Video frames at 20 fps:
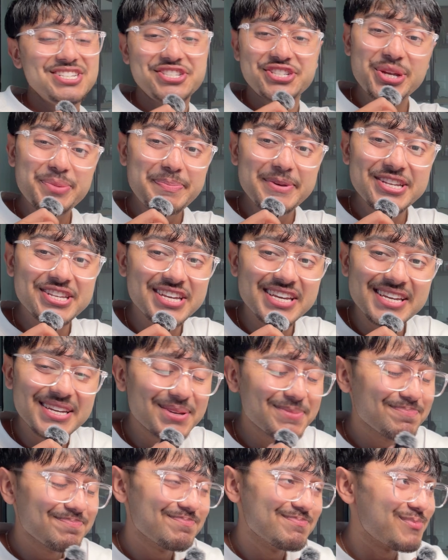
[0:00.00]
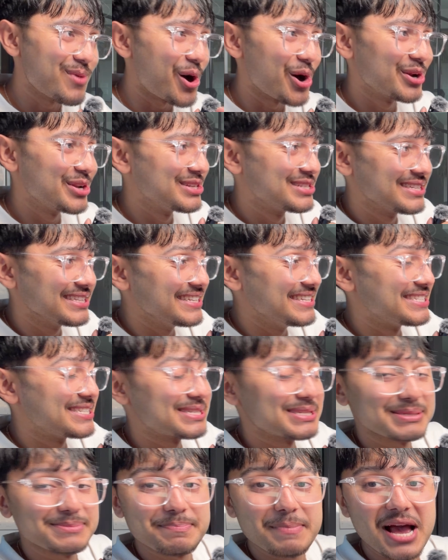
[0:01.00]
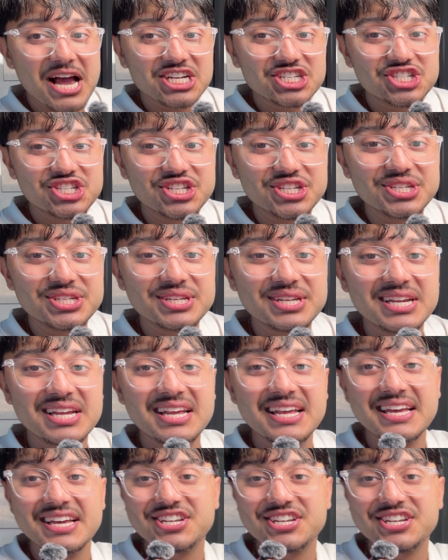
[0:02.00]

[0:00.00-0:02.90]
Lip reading: GPT honestly smashed it.